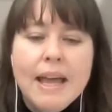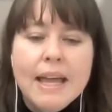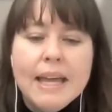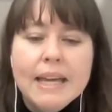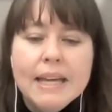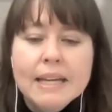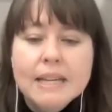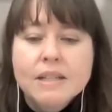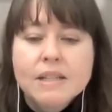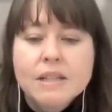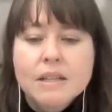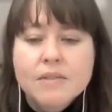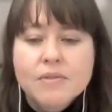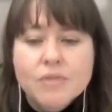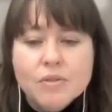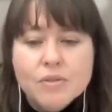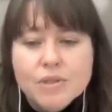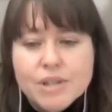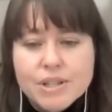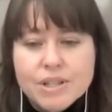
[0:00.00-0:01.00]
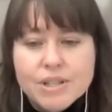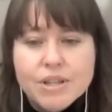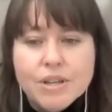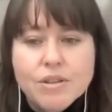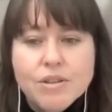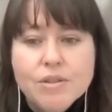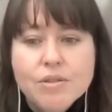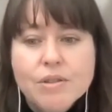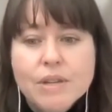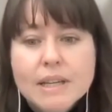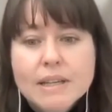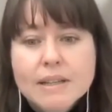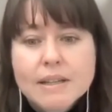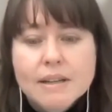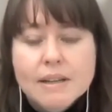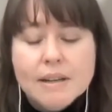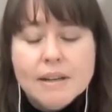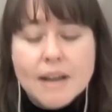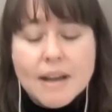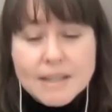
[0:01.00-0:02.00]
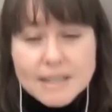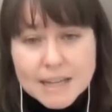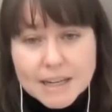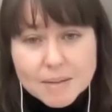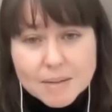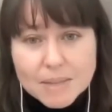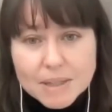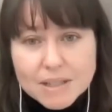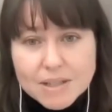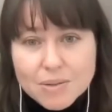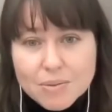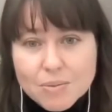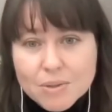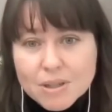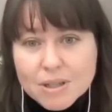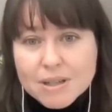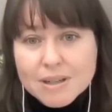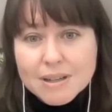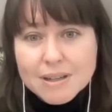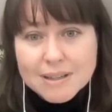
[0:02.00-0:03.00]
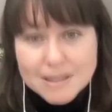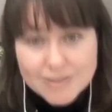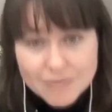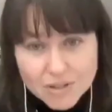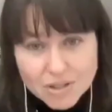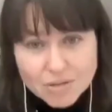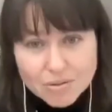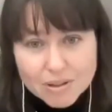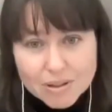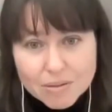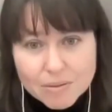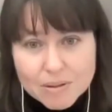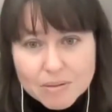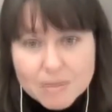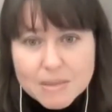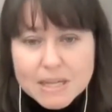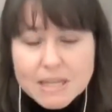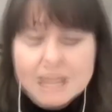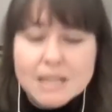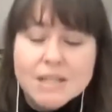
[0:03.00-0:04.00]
And of course, you can contact me to work individually with me.